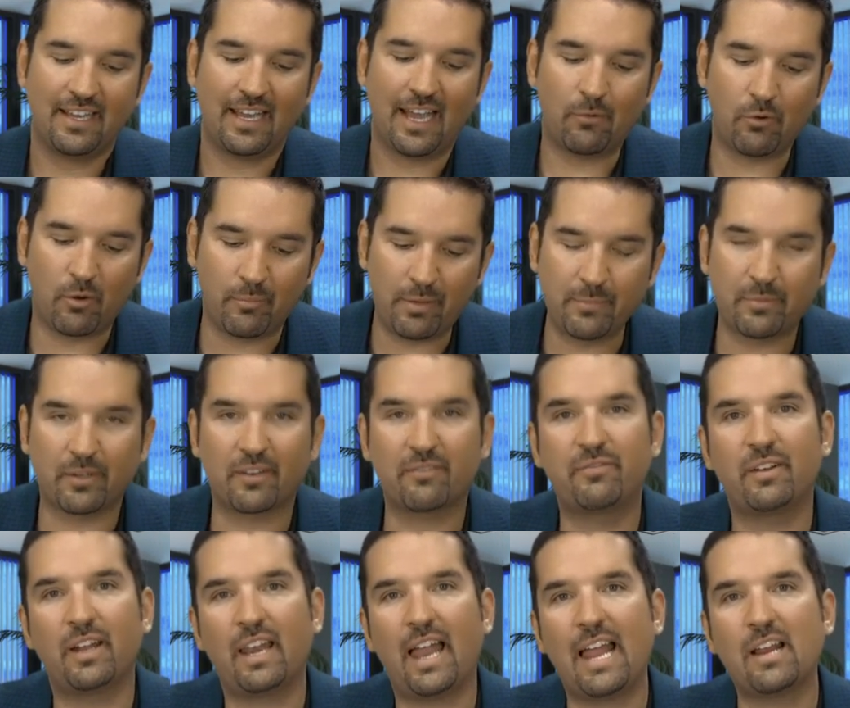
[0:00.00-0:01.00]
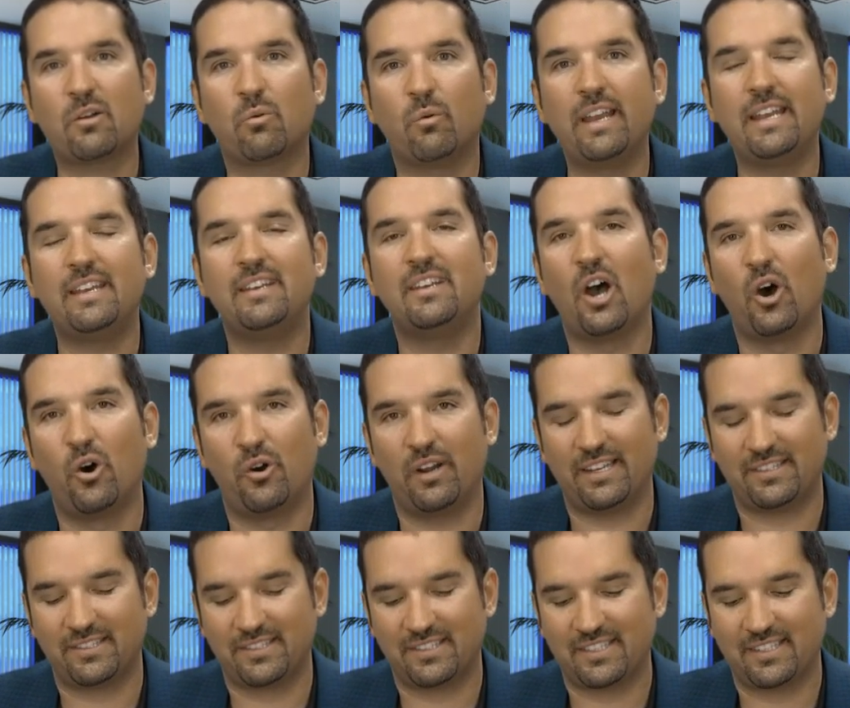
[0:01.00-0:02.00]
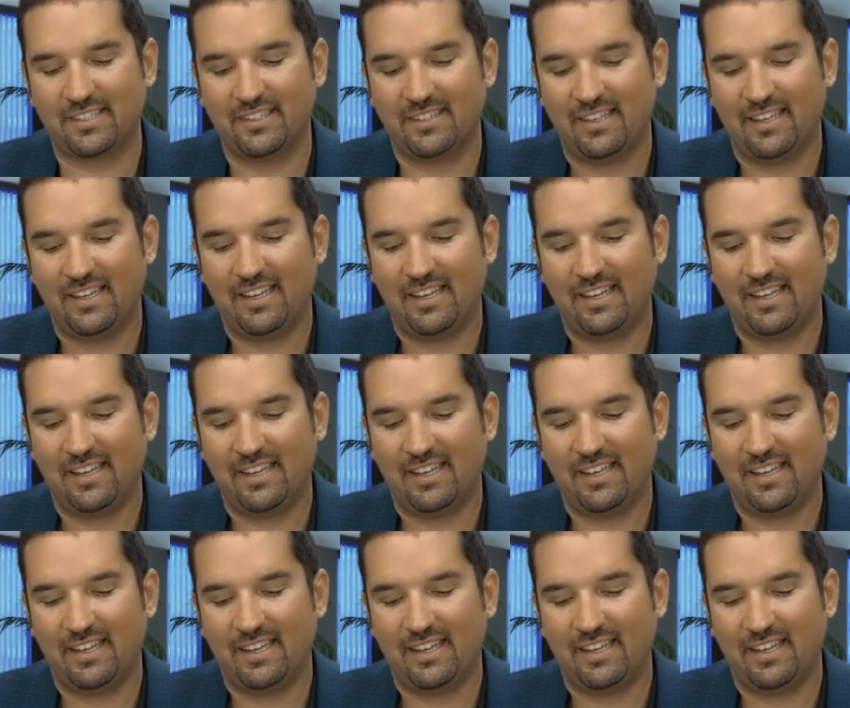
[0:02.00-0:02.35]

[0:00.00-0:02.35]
I want people to feel like we noticed.